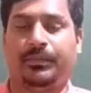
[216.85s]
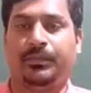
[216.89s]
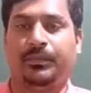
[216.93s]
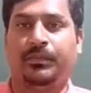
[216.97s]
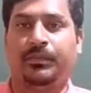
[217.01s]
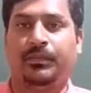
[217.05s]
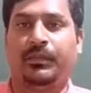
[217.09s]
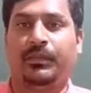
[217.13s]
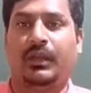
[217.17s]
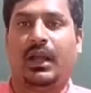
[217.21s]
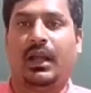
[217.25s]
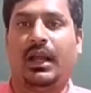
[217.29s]

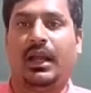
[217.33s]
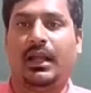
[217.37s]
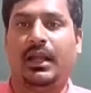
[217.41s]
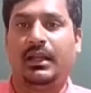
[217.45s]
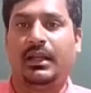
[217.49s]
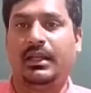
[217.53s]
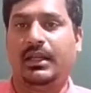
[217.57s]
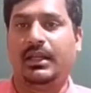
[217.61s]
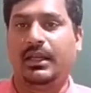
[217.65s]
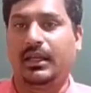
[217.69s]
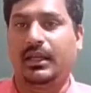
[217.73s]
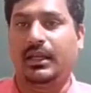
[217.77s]
And
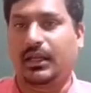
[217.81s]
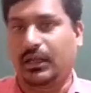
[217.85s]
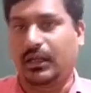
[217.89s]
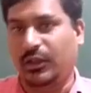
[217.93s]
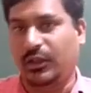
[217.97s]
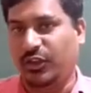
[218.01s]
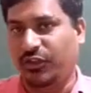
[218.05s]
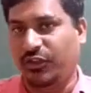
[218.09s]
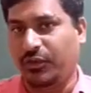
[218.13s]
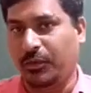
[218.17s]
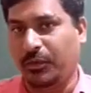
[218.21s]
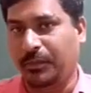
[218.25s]
here if you
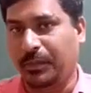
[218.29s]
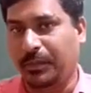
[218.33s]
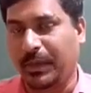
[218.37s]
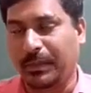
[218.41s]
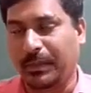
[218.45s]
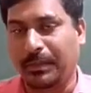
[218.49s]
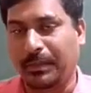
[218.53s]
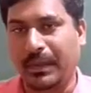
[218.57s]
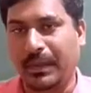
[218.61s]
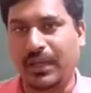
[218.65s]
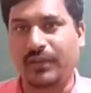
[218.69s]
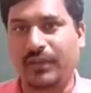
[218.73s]

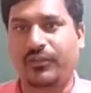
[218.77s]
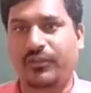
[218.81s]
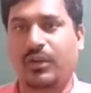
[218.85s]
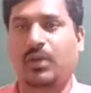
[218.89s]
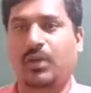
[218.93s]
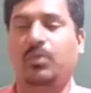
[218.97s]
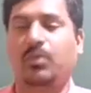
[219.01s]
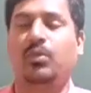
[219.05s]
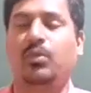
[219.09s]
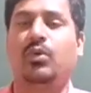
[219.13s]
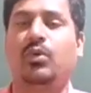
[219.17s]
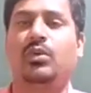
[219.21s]
prepare for
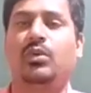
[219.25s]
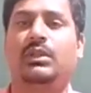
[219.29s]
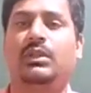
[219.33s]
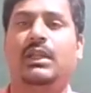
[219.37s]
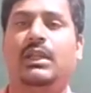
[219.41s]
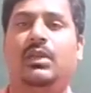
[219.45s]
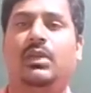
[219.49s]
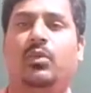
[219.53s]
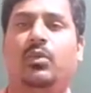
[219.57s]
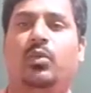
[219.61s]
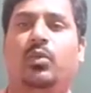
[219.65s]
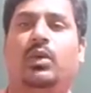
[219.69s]
more than
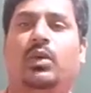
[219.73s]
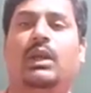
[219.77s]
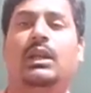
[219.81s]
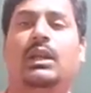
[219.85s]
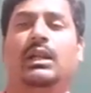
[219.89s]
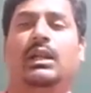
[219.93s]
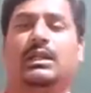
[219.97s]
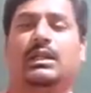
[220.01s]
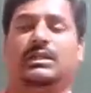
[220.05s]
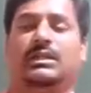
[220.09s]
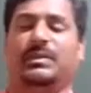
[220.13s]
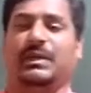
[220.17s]
one
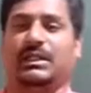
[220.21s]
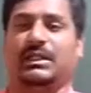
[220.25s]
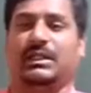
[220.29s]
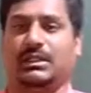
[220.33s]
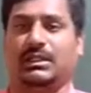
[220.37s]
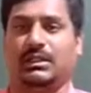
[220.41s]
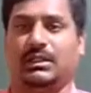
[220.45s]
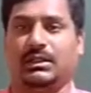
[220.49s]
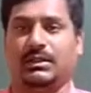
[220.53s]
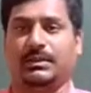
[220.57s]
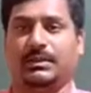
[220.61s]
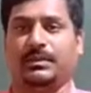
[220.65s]
aspects,
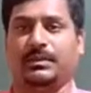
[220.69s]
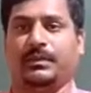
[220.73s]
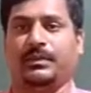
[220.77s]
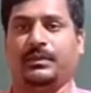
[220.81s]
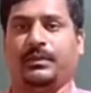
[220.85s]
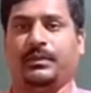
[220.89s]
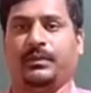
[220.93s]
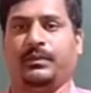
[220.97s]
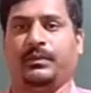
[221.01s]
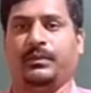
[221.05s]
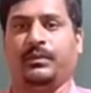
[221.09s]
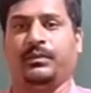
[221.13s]

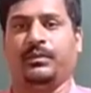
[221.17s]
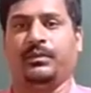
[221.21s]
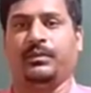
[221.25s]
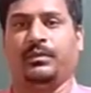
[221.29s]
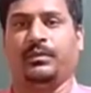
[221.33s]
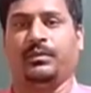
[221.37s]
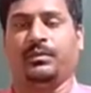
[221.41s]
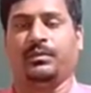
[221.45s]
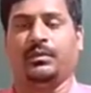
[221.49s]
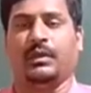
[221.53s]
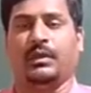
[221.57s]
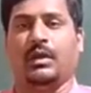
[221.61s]

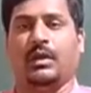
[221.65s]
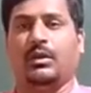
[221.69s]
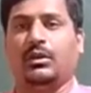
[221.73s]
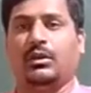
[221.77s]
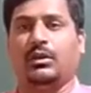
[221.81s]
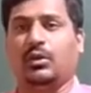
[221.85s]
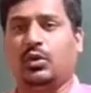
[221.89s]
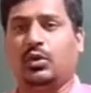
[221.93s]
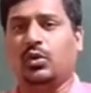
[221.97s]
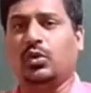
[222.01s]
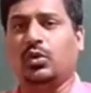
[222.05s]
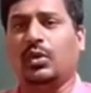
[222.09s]

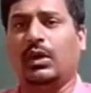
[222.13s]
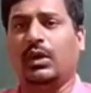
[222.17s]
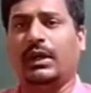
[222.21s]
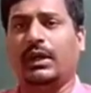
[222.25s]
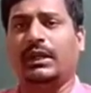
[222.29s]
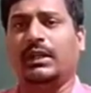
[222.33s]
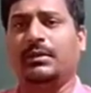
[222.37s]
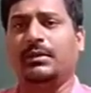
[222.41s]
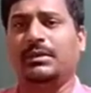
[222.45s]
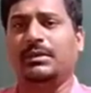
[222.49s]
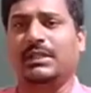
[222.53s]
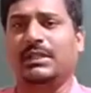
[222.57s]
two items
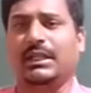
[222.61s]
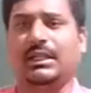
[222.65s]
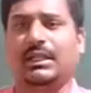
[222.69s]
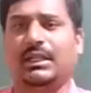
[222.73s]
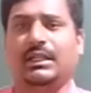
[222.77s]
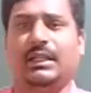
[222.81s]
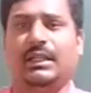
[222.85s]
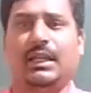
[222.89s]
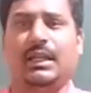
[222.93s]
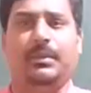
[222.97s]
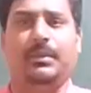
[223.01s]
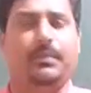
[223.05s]
at a time,
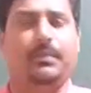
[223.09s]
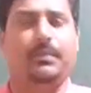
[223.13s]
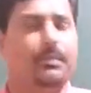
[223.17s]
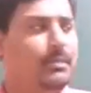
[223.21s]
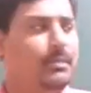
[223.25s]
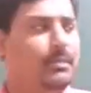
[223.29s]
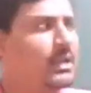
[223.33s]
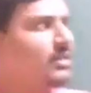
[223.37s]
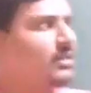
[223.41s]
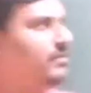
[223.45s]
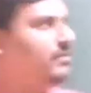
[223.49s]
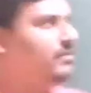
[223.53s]
male,
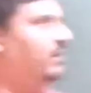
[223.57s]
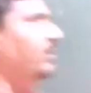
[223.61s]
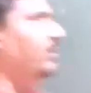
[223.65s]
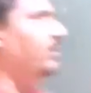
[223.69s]
female,